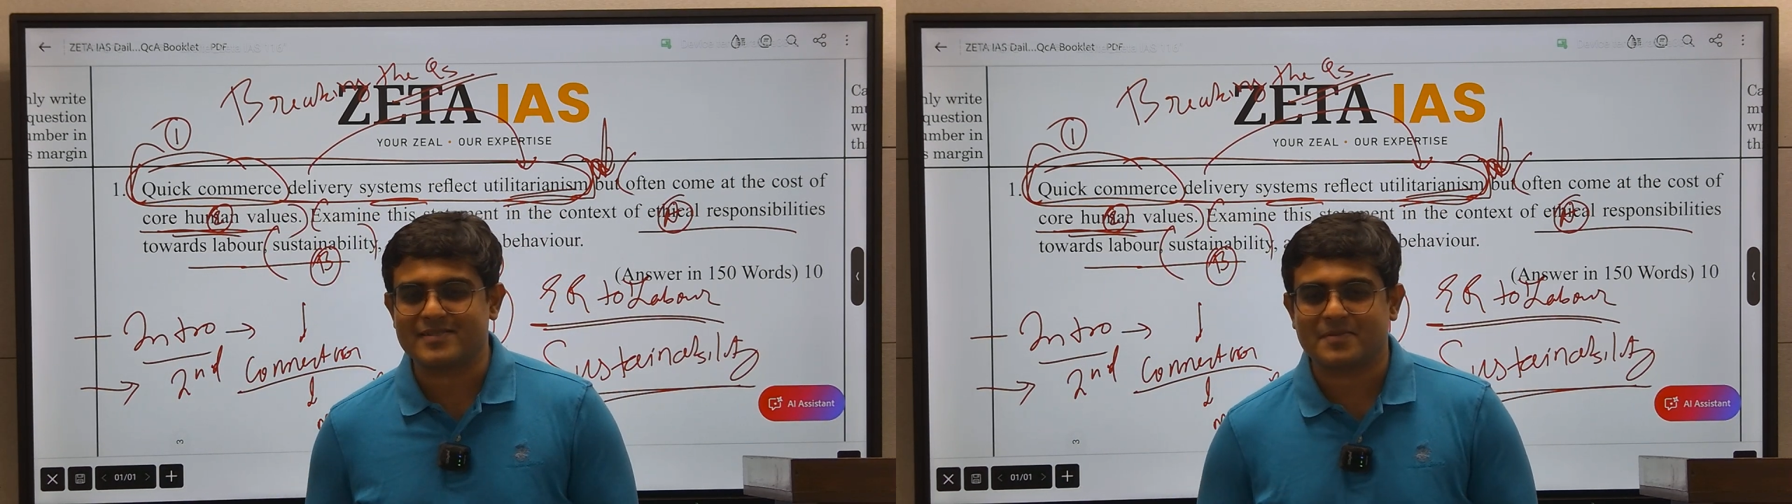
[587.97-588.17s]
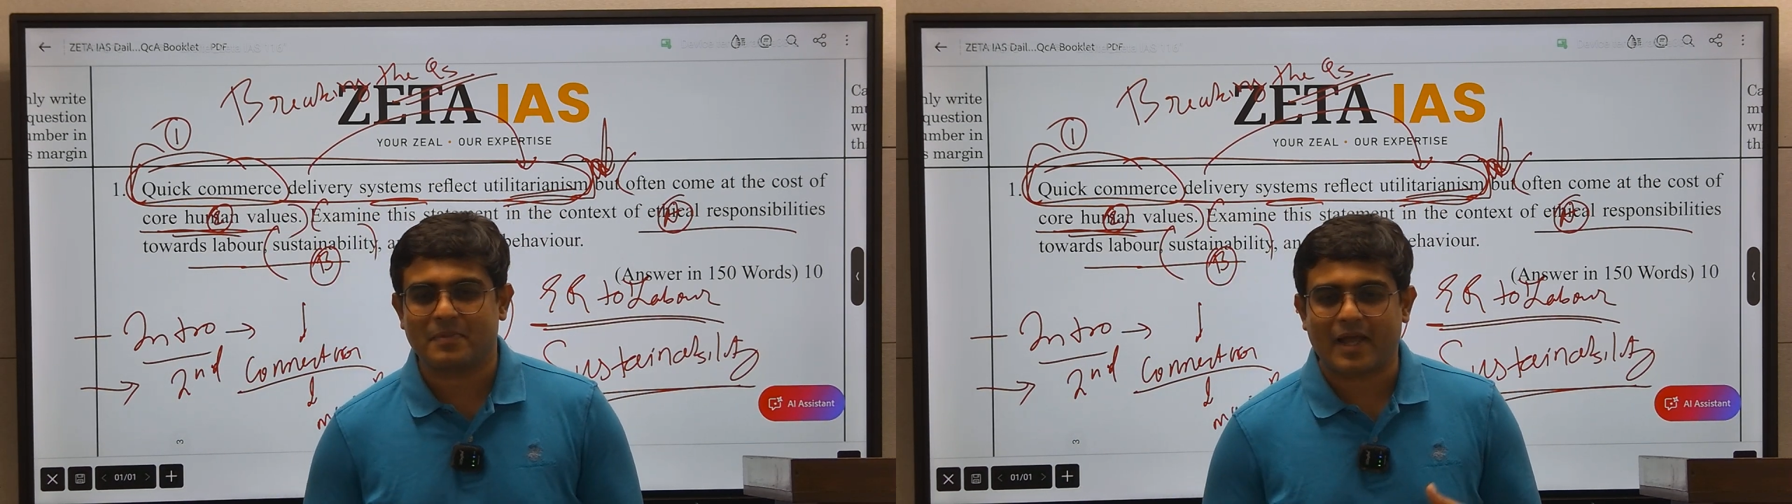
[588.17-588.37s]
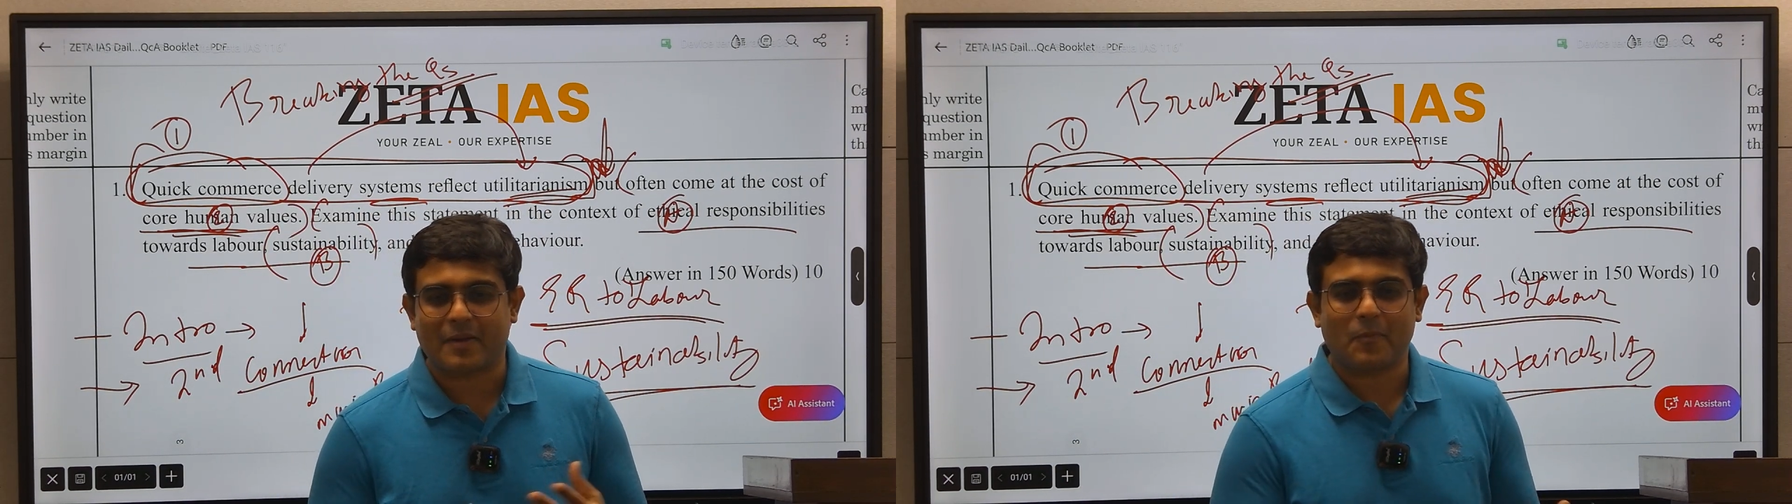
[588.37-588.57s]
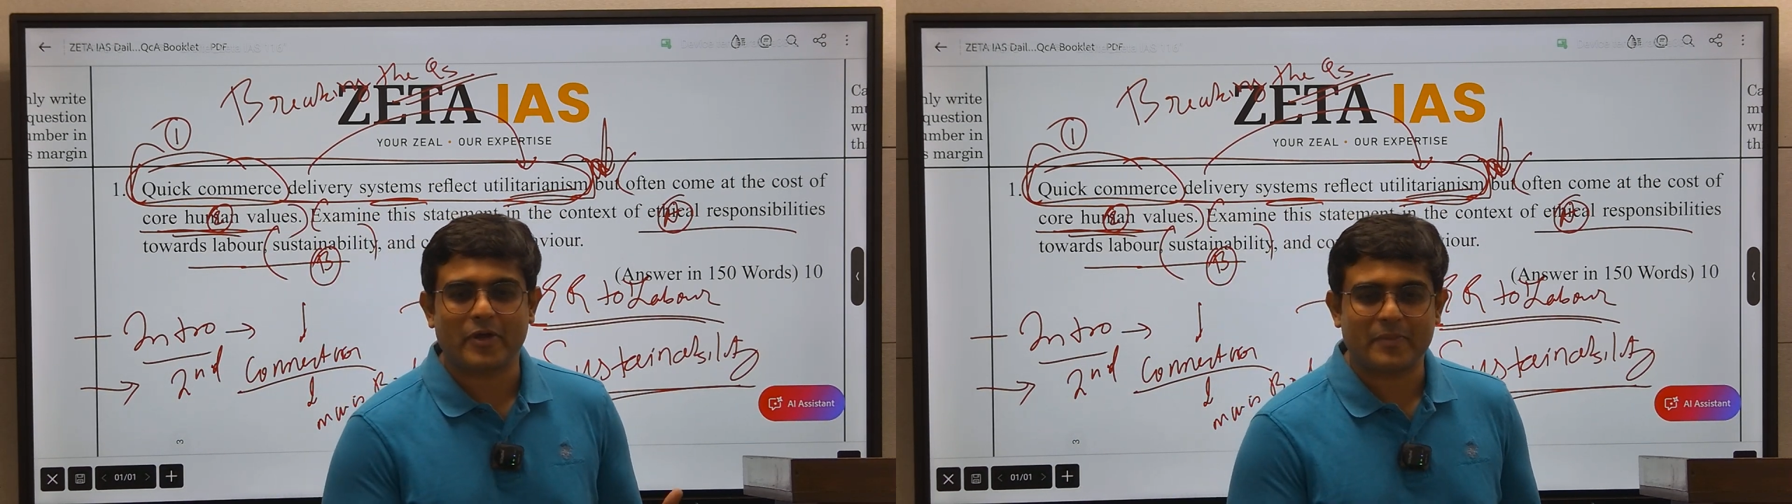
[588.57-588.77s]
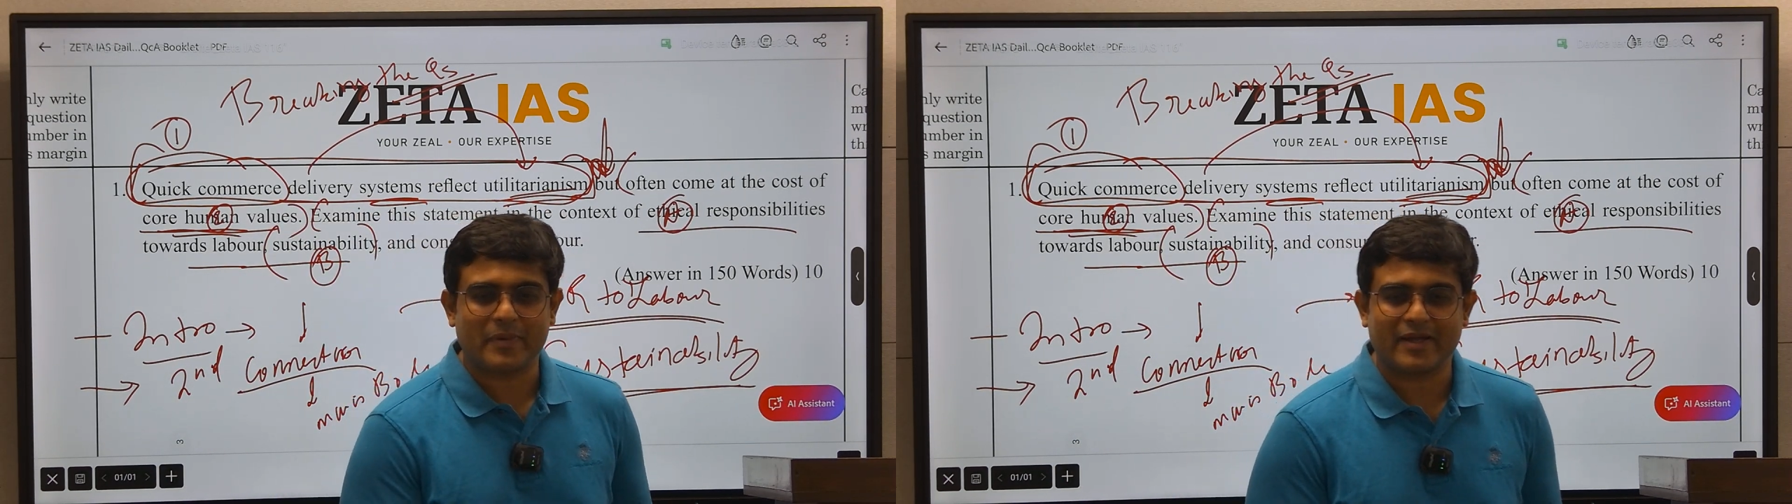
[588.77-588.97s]
black
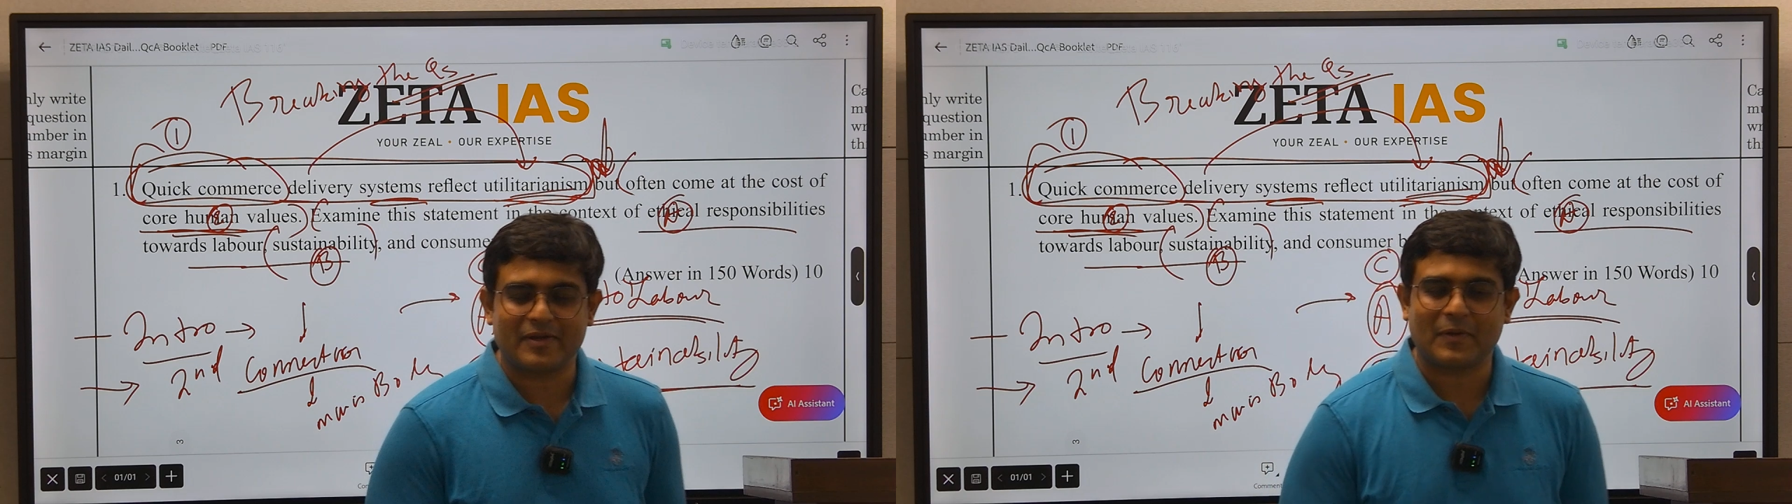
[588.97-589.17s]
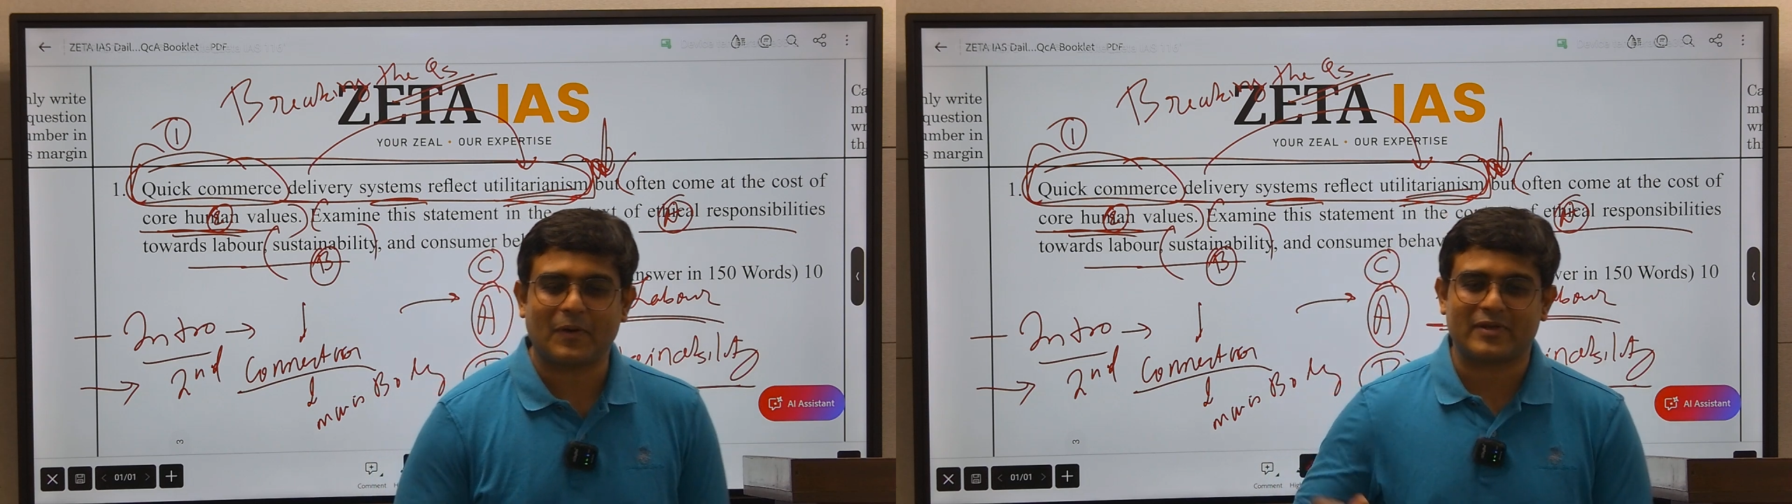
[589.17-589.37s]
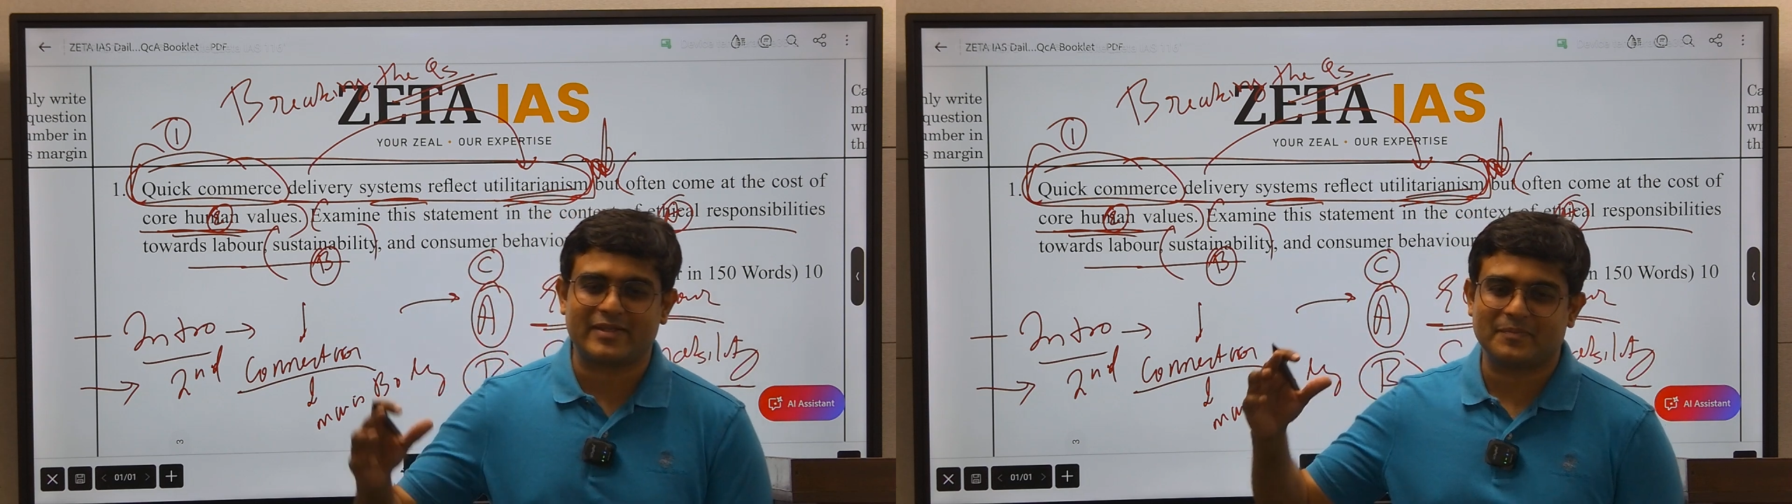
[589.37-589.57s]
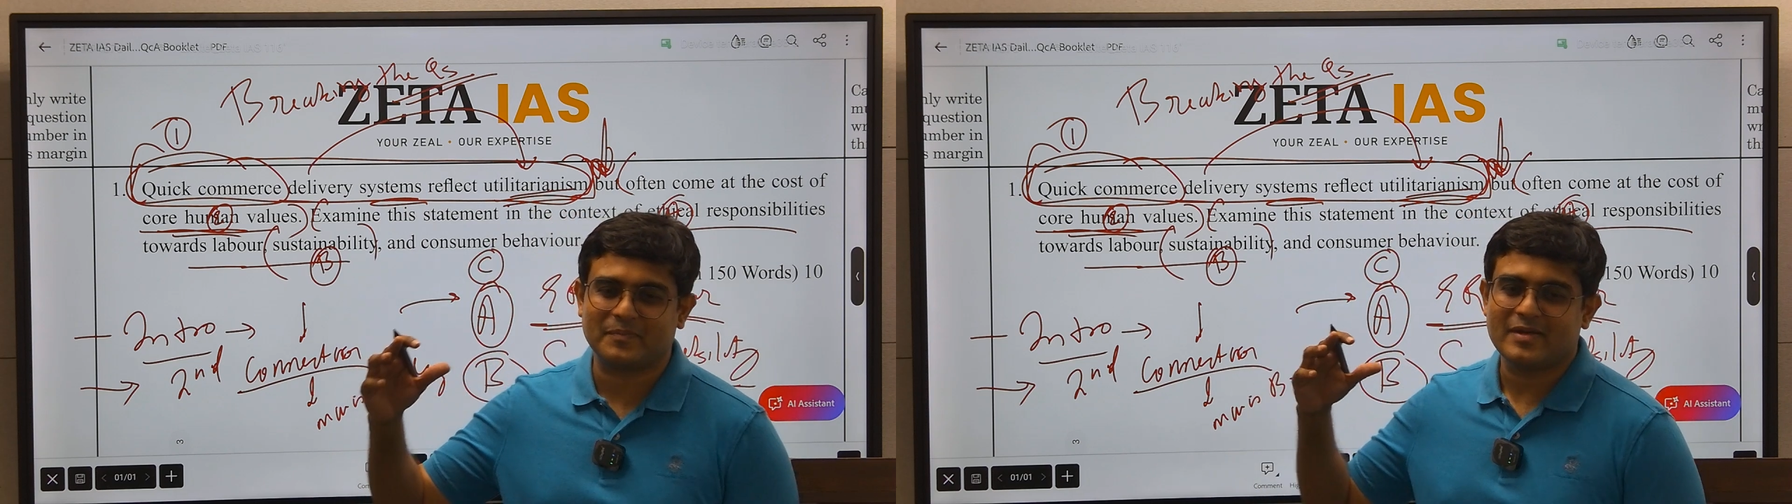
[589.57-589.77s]
point pen or the